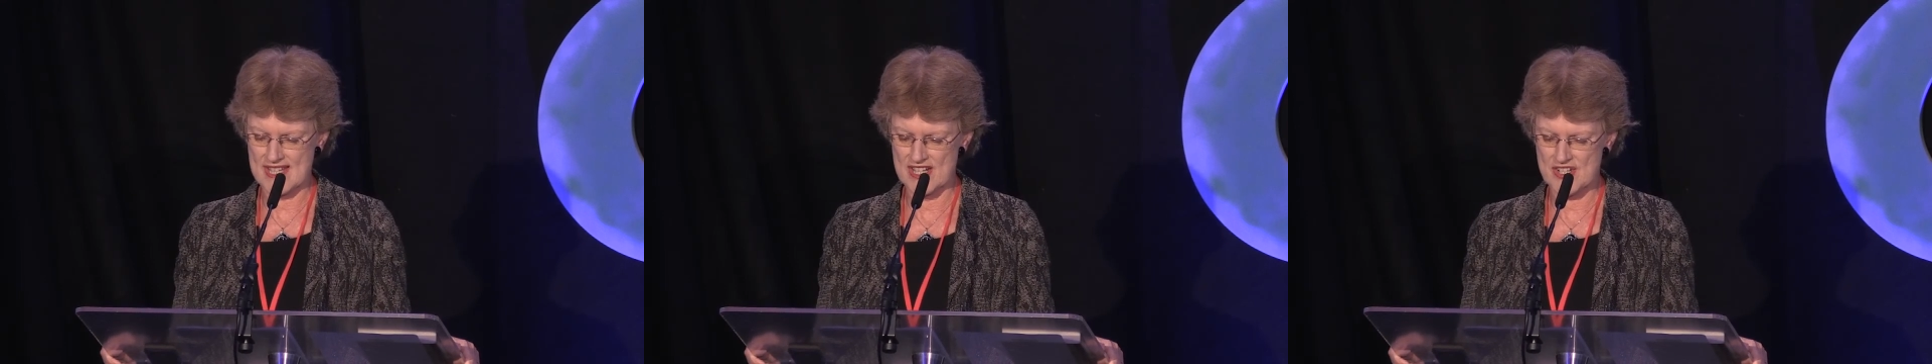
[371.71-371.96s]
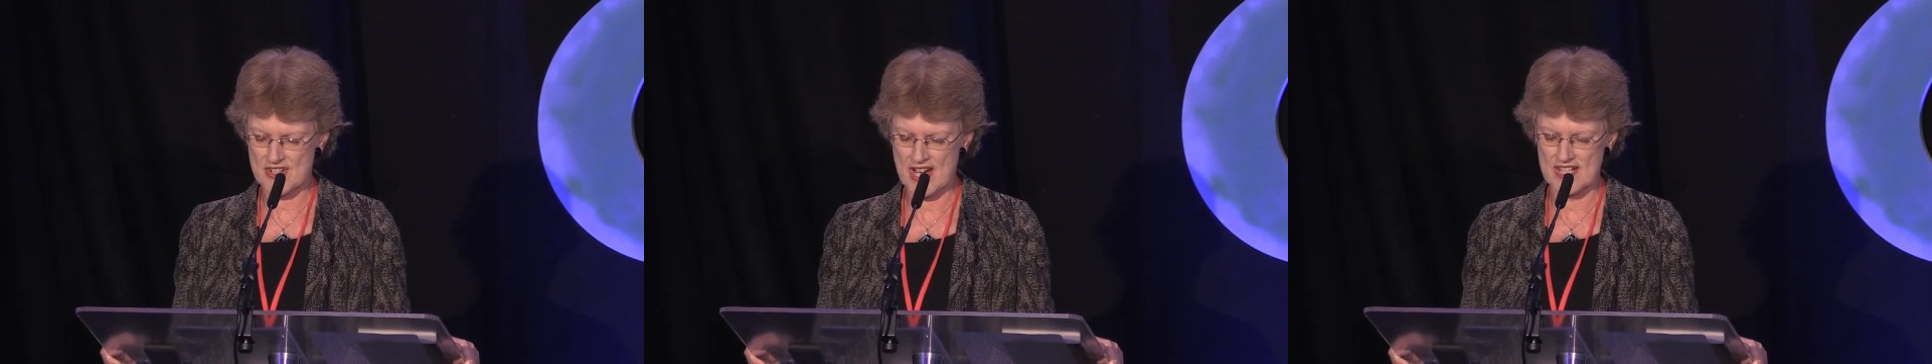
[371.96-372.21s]
and
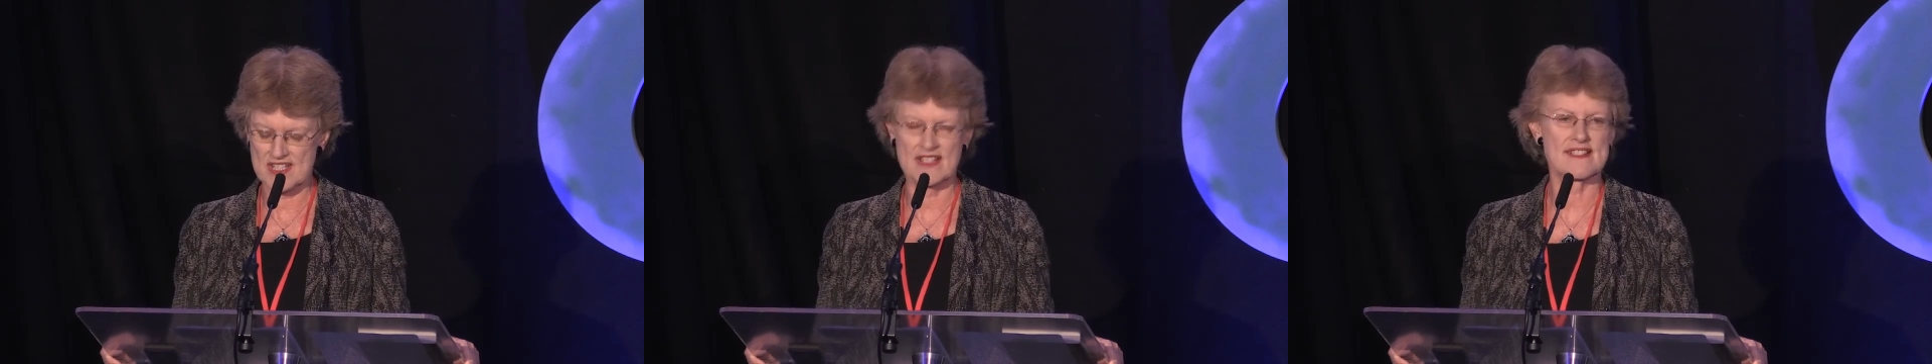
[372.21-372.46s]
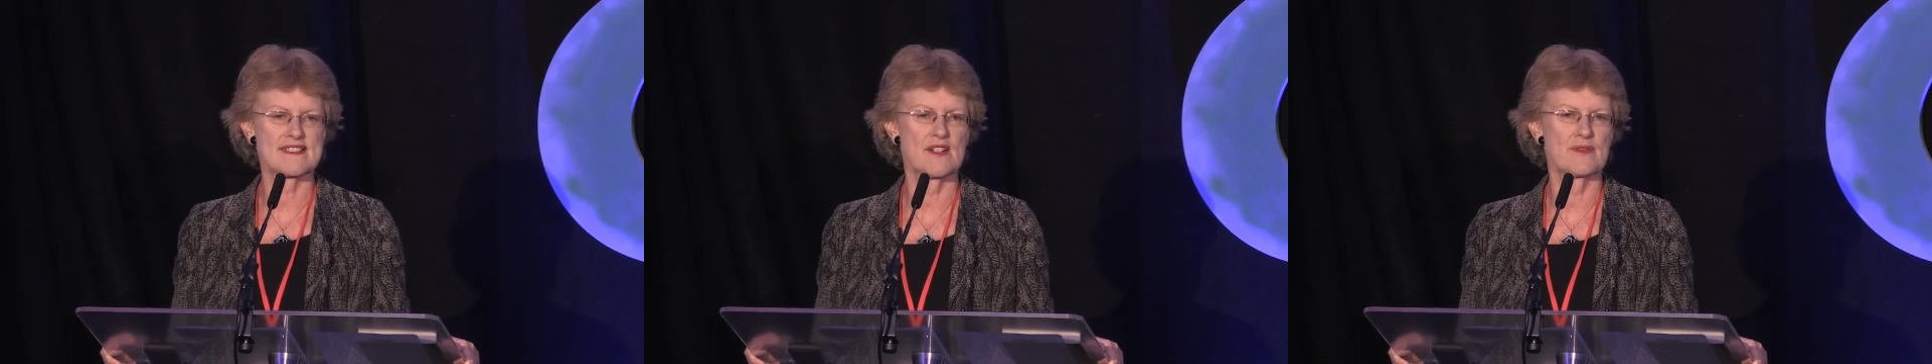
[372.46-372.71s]
tragic
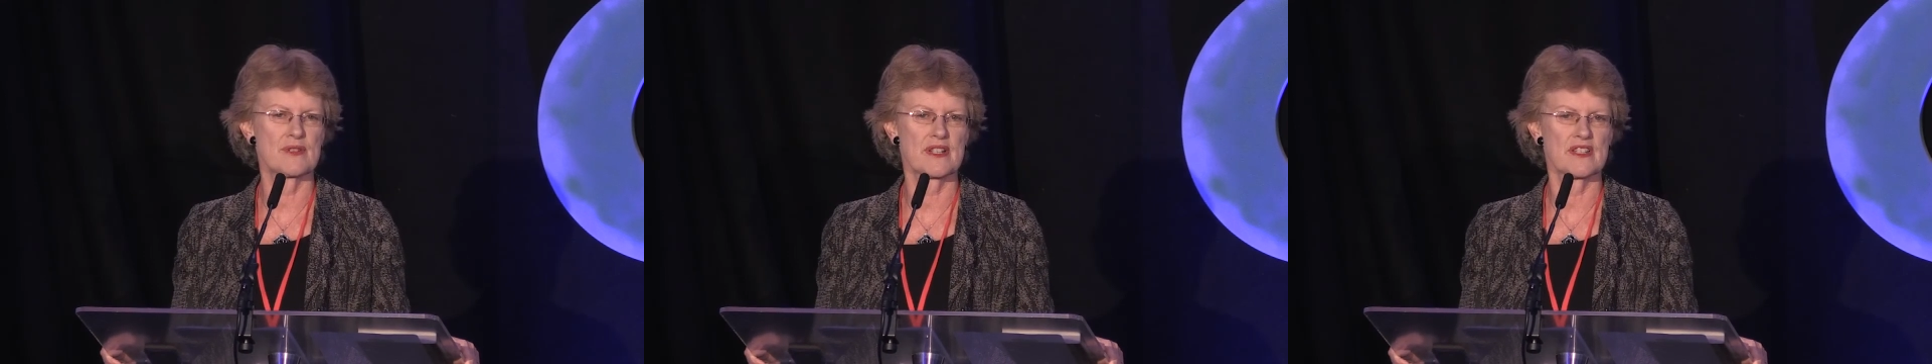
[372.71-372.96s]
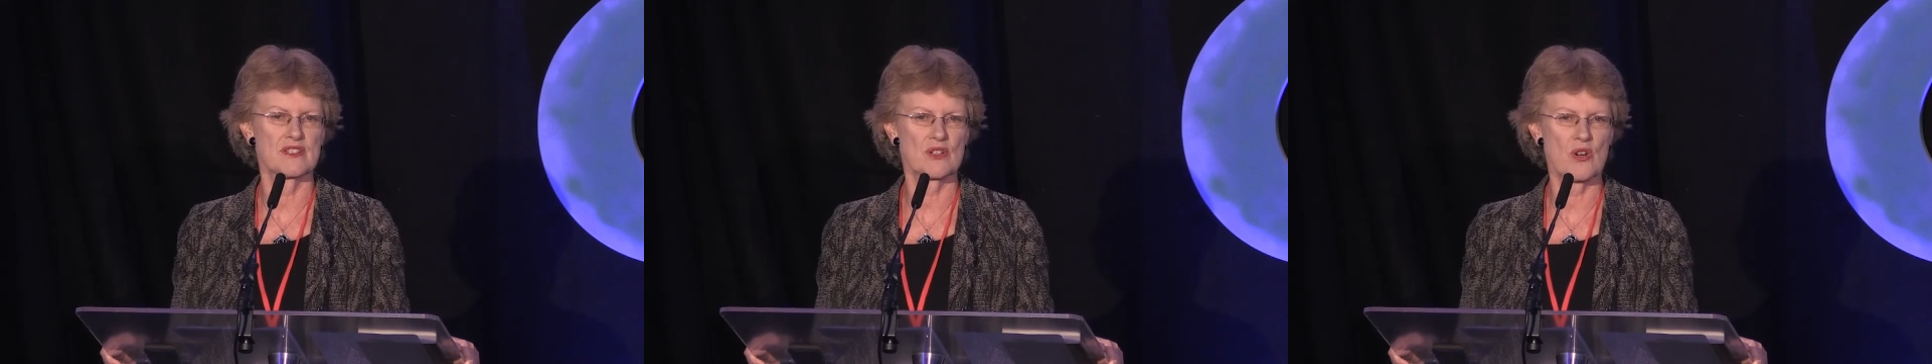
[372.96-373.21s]
suffering
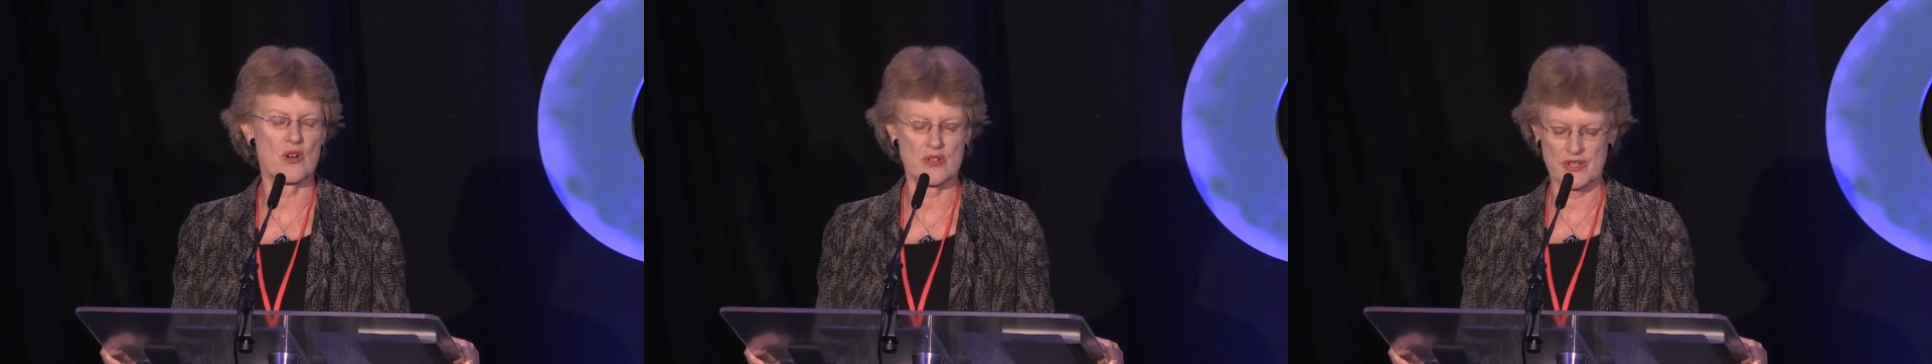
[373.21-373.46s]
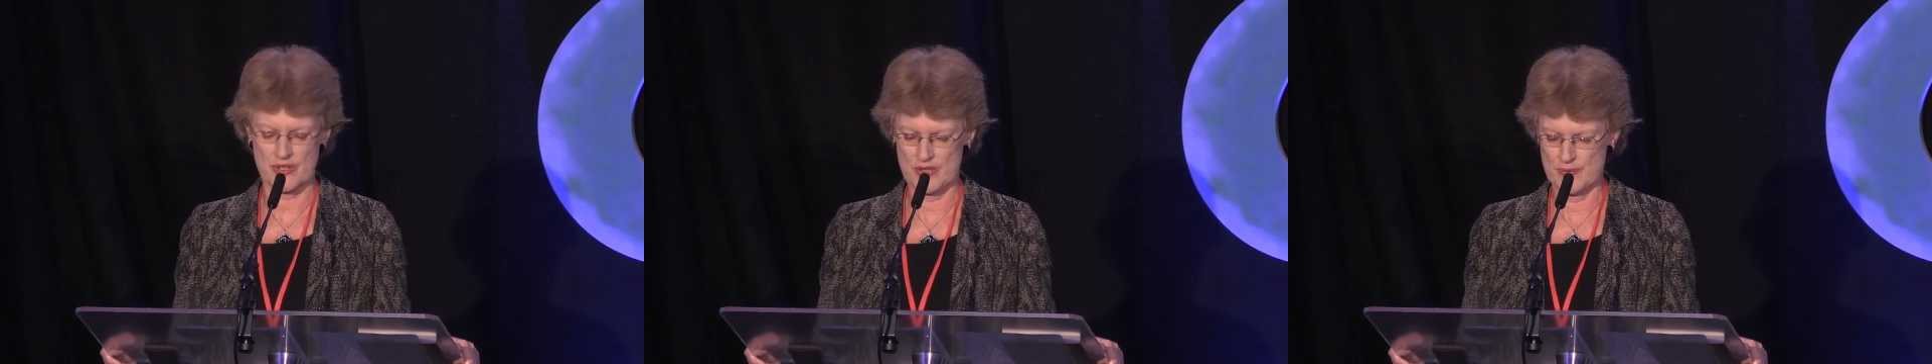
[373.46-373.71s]
in
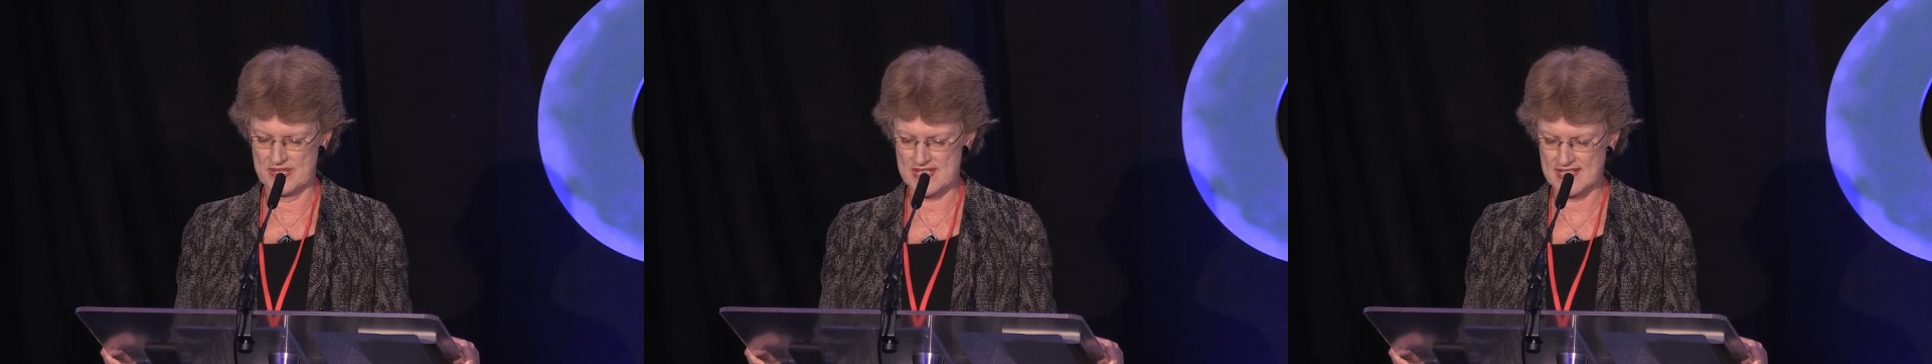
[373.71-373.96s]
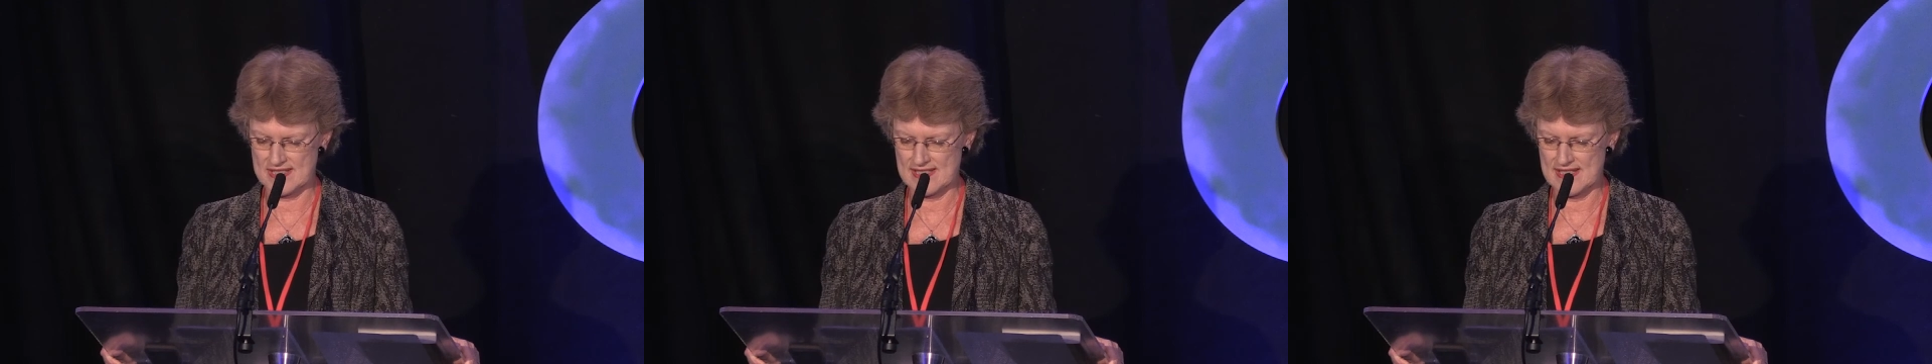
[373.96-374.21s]
Congo,
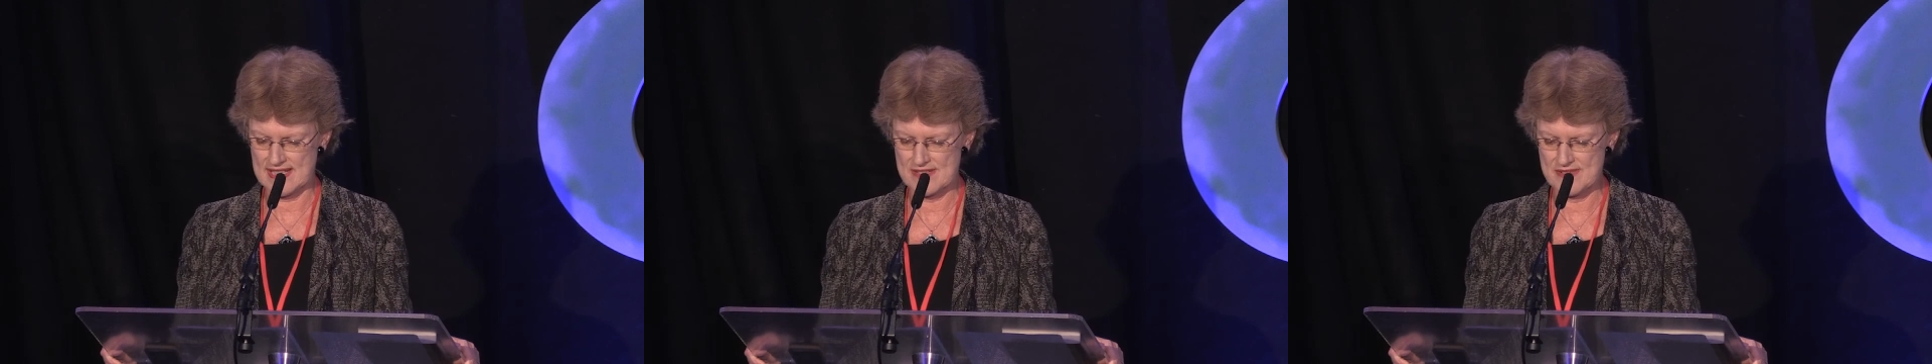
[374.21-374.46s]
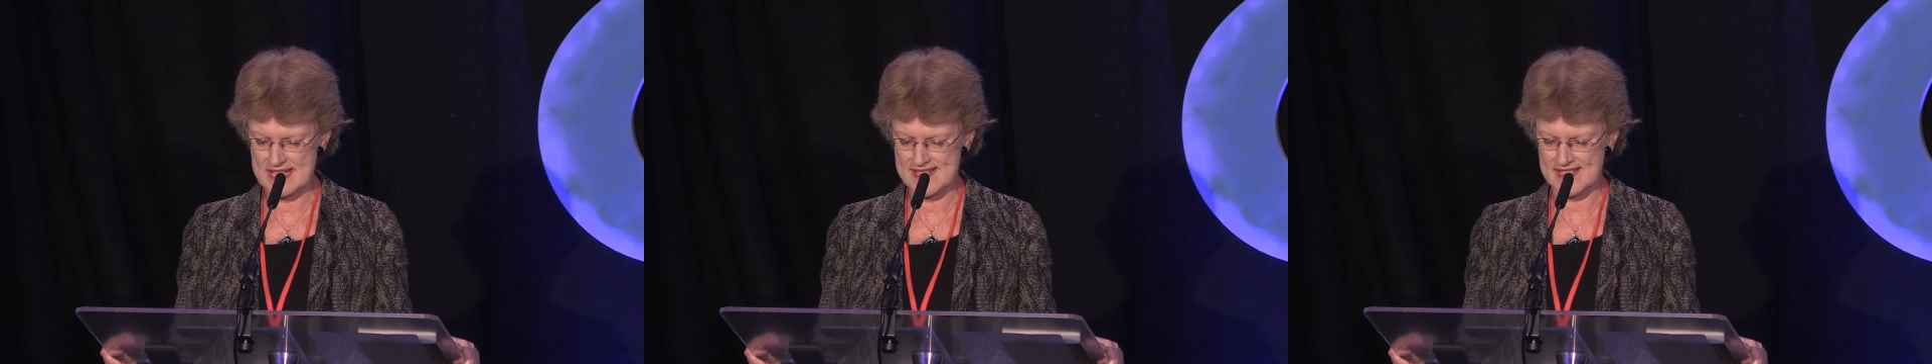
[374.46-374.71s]
particularly
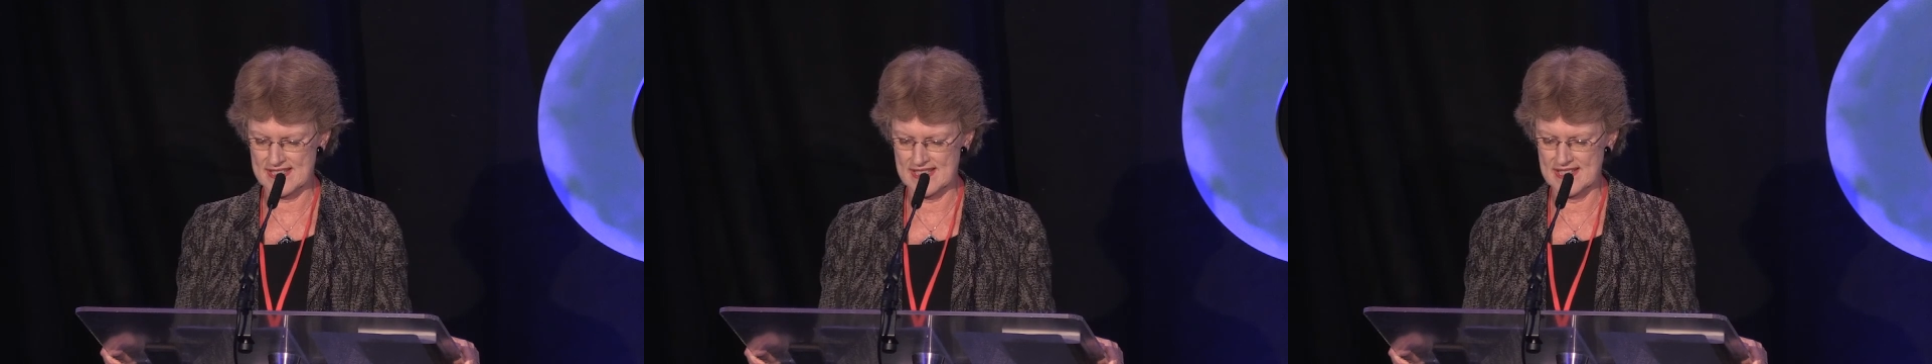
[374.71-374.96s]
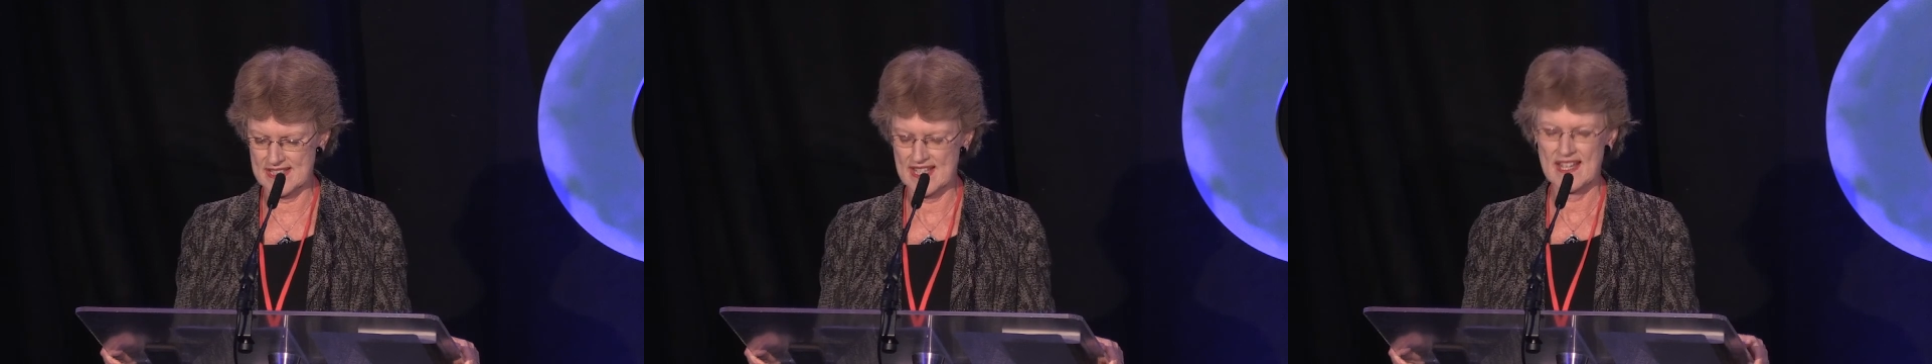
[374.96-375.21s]
recently,